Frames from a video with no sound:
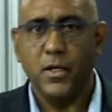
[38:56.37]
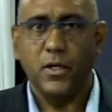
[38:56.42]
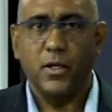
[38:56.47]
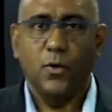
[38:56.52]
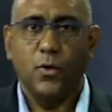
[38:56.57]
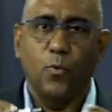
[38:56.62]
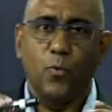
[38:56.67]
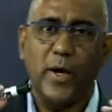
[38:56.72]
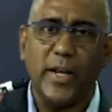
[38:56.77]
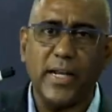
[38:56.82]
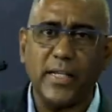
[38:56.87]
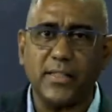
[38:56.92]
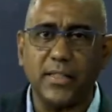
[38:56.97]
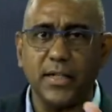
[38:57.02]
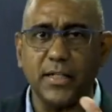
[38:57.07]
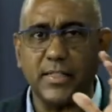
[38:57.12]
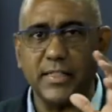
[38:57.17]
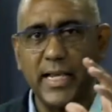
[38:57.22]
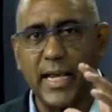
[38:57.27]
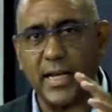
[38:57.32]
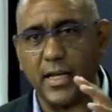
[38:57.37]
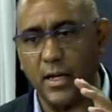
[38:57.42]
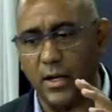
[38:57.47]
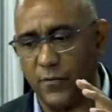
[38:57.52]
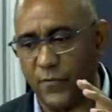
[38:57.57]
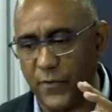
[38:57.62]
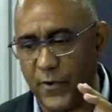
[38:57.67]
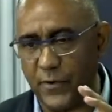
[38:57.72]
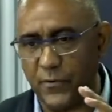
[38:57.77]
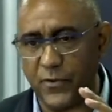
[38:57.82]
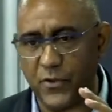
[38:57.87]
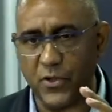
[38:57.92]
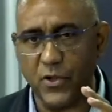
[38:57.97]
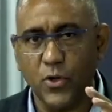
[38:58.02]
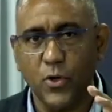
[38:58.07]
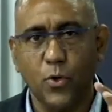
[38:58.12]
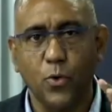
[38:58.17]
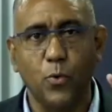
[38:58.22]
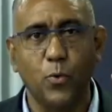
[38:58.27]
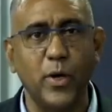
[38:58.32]
When I say the cycle of fifths,
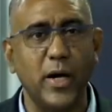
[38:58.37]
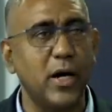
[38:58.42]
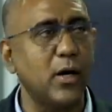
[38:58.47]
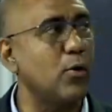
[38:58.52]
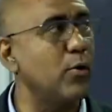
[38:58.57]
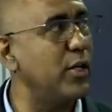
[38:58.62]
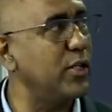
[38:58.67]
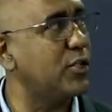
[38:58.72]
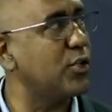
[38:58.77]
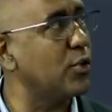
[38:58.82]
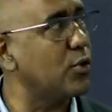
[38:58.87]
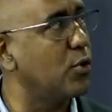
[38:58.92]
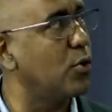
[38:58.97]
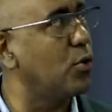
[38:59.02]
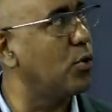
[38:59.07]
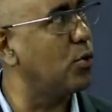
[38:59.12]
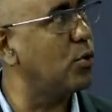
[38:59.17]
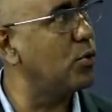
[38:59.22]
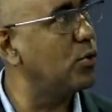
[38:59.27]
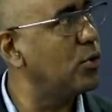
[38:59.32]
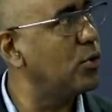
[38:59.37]
we are going to go